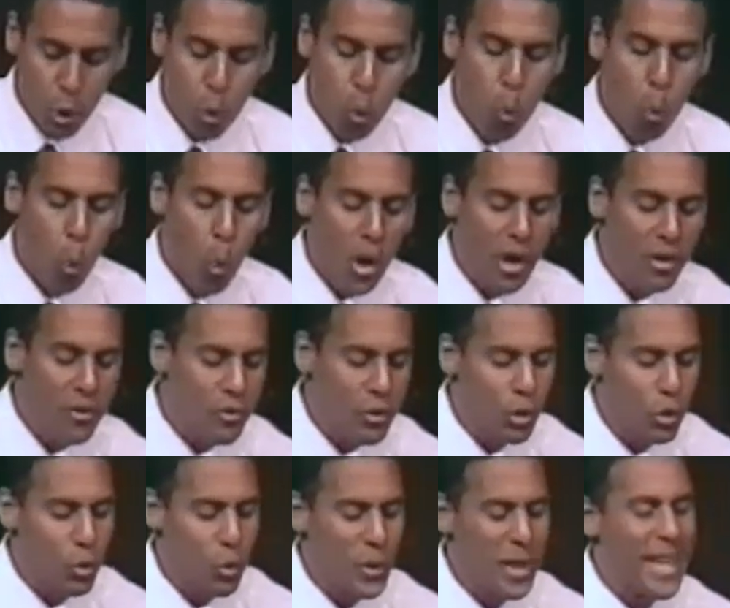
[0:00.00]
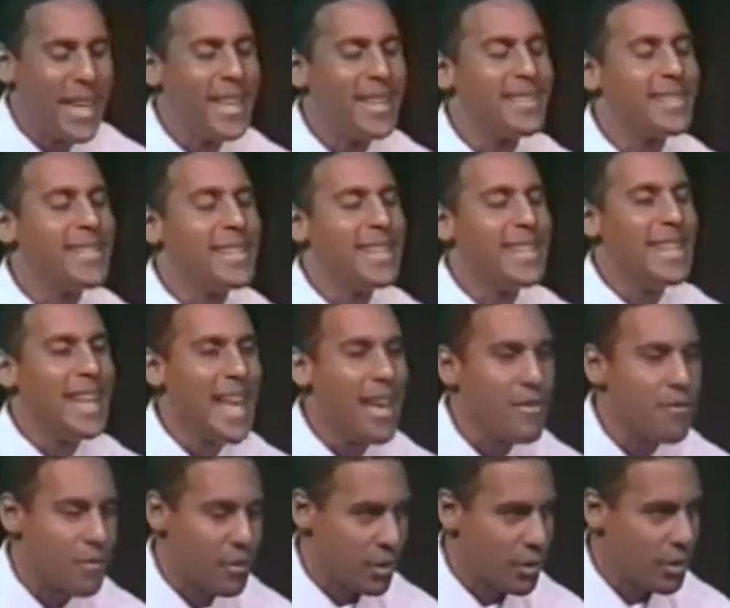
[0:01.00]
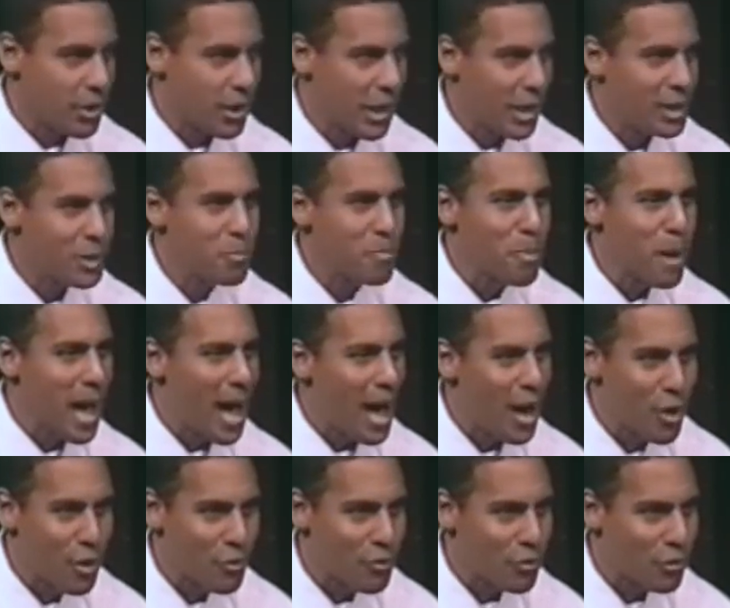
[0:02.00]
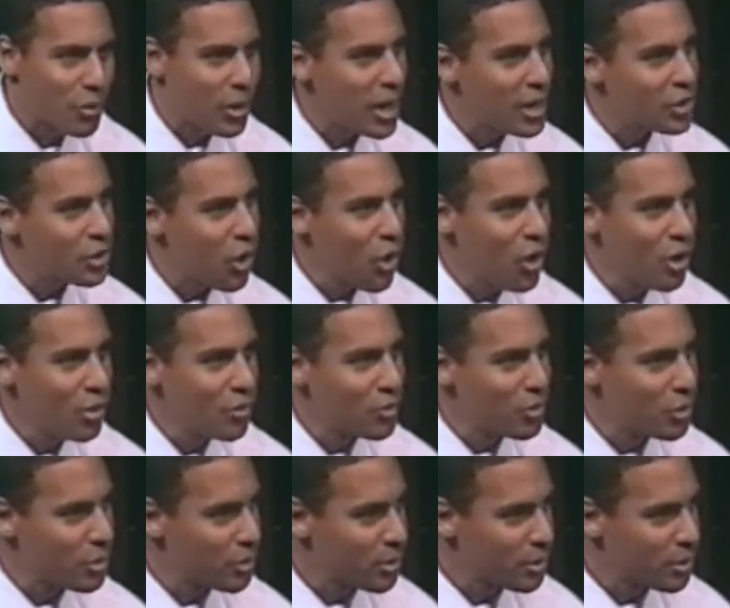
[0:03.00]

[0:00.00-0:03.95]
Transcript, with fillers: One of you is never as powerful as all of you.